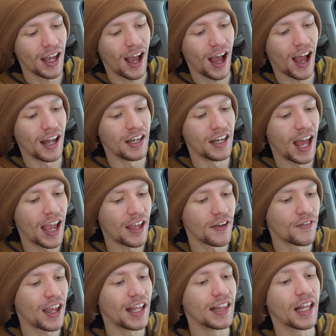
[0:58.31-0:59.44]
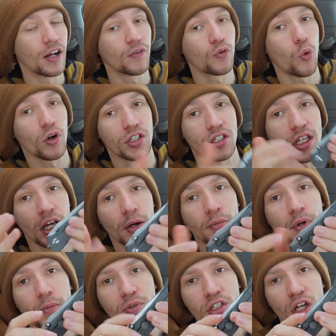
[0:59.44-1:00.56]
uh, knife, and then of course the
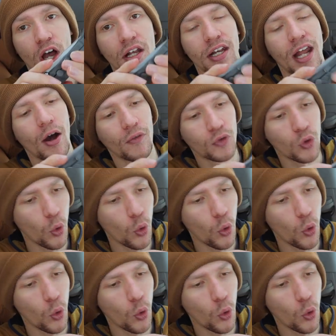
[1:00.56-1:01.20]
Umnumzaan. Now, of